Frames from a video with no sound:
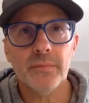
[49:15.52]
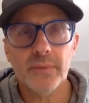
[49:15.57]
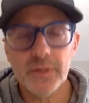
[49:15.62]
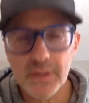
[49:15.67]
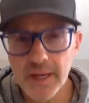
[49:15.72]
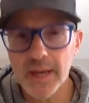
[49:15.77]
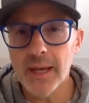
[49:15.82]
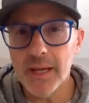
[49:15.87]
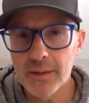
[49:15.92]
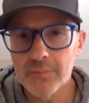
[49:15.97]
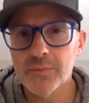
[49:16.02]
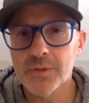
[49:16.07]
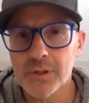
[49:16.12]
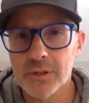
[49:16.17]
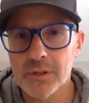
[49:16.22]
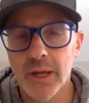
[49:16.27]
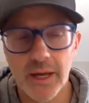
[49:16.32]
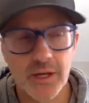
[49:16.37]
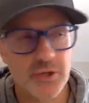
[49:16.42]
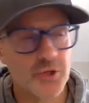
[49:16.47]
games
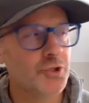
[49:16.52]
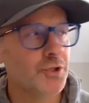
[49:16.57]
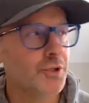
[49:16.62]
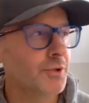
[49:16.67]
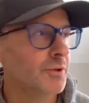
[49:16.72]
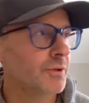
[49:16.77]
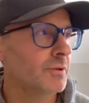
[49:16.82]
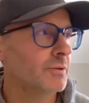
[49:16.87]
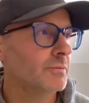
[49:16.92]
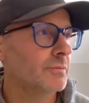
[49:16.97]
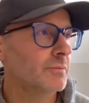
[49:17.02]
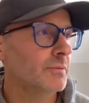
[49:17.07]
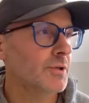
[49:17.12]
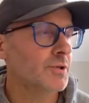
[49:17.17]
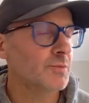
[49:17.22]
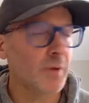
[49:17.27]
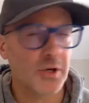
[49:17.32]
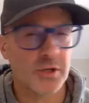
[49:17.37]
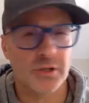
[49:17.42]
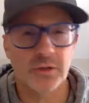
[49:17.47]
last year,
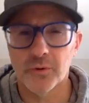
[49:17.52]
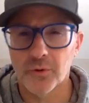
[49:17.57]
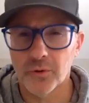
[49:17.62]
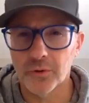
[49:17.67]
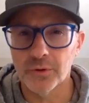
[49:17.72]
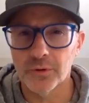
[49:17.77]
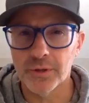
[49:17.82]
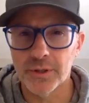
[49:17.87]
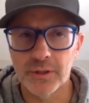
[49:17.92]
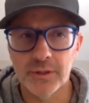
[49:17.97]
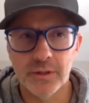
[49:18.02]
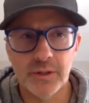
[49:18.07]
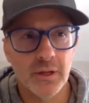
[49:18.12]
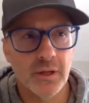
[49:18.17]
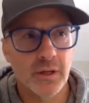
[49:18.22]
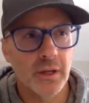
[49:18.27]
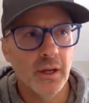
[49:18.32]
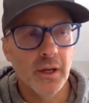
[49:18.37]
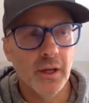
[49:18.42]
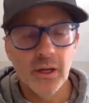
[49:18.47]
especially early,
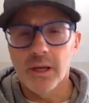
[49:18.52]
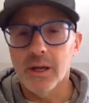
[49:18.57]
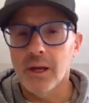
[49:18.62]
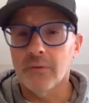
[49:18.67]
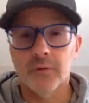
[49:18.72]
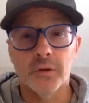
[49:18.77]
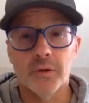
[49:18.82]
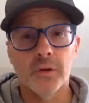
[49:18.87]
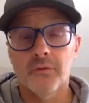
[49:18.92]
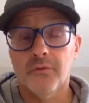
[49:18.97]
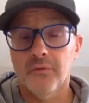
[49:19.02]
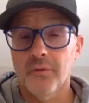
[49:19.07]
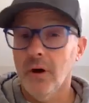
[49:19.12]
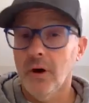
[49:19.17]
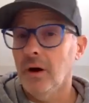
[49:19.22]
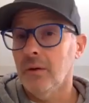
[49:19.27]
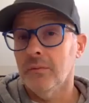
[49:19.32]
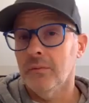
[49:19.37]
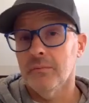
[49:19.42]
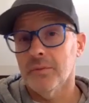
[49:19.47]
and everything
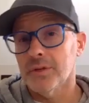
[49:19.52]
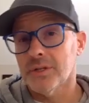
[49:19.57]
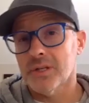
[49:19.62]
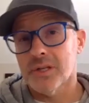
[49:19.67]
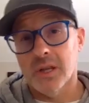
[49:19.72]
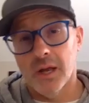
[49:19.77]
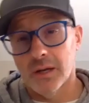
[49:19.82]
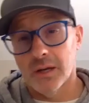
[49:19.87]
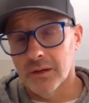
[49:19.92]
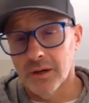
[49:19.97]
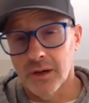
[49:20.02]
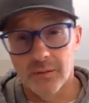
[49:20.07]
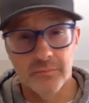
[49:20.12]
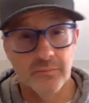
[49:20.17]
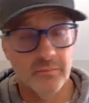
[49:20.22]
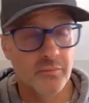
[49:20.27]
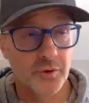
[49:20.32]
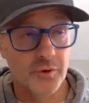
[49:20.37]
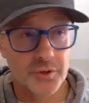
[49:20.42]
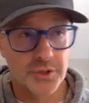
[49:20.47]
from the stand
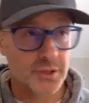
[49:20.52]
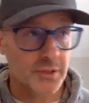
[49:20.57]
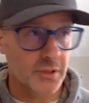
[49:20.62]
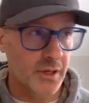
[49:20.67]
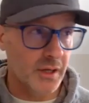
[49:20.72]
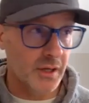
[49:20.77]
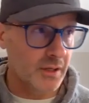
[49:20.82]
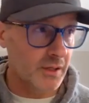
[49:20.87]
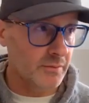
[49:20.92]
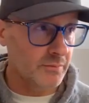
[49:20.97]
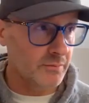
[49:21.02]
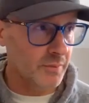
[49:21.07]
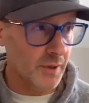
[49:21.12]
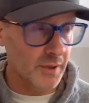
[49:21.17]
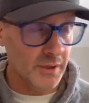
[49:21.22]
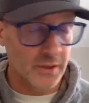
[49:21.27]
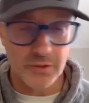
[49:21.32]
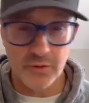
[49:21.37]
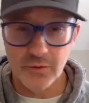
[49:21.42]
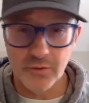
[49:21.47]
up, which
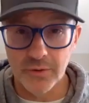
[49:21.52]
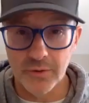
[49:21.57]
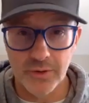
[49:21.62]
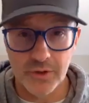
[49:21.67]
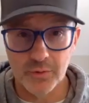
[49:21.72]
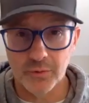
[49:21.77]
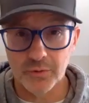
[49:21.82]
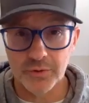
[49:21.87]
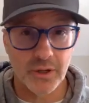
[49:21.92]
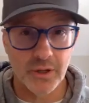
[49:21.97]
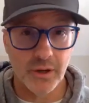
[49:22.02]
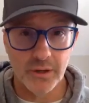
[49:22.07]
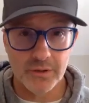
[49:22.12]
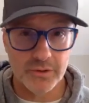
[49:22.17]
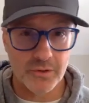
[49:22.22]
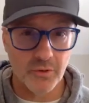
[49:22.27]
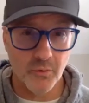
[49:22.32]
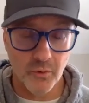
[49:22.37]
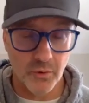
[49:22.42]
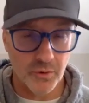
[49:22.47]
anybody doing this will tell you
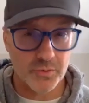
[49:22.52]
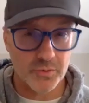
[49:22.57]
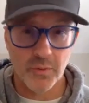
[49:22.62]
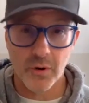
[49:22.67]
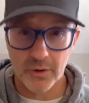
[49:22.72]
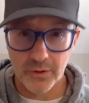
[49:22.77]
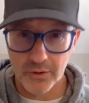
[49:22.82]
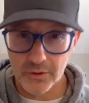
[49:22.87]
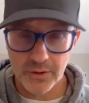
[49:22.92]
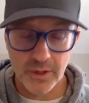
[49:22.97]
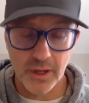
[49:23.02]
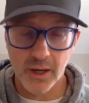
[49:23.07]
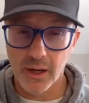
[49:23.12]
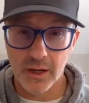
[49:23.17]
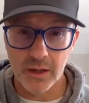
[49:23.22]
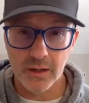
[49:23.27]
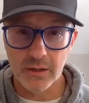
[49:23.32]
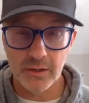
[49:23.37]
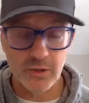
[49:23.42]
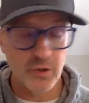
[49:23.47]
is the worst part of their
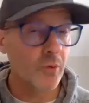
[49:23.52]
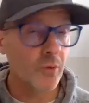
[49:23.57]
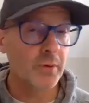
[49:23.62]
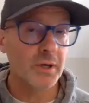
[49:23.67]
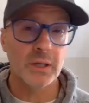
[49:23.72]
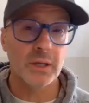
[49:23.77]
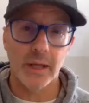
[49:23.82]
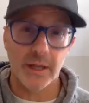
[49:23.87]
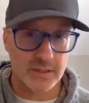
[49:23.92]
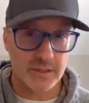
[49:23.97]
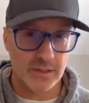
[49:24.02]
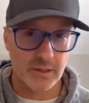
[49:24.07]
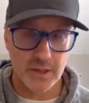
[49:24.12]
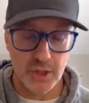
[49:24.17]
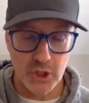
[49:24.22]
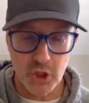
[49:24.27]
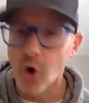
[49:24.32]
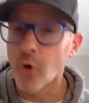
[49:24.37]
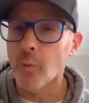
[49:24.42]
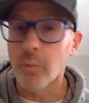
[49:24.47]
day. Nobody likes it.
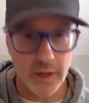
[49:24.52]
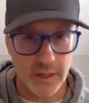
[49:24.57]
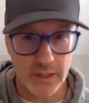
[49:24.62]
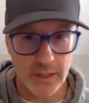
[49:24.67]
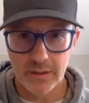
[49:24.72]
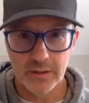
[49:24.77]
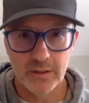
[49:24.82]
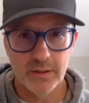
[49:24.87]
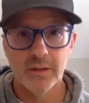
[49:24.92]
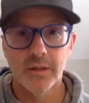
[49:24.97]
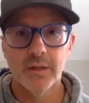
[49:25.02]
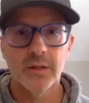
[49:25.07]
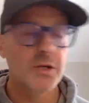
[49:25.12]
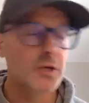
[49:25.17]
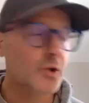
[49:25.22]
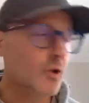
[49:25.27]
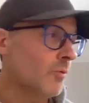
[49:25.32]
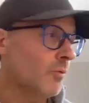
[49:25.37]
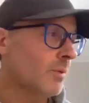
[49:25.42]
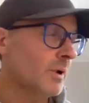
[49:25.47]

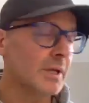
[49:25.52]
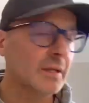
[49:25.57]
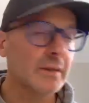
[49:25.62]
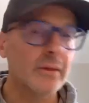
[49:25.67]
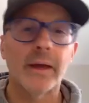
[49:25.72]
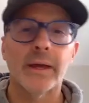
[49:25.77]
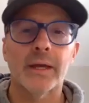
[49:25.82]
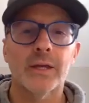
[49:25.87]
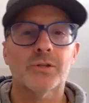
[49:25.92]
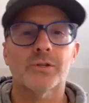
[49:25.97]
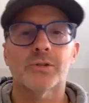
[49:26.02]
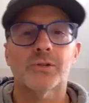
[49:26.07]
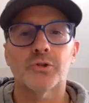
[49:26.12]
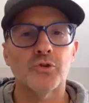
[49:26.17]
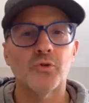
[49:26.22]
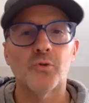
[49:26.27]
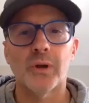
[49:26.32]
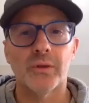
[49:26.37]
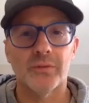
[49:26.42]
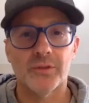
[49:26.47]
Nobody likes
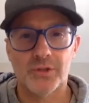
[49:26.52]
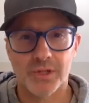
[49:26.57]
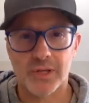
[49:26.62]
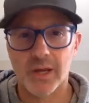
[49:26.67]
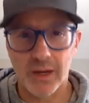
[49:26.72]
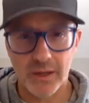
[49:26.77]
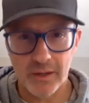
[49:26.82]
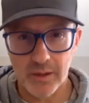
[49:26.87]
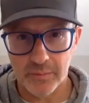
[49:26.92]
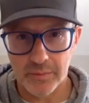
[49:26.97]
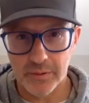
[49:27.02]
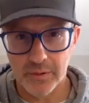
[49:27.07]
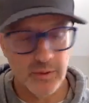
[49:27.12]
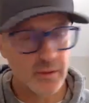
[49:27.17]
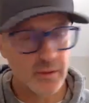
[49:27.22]
doing the stand up.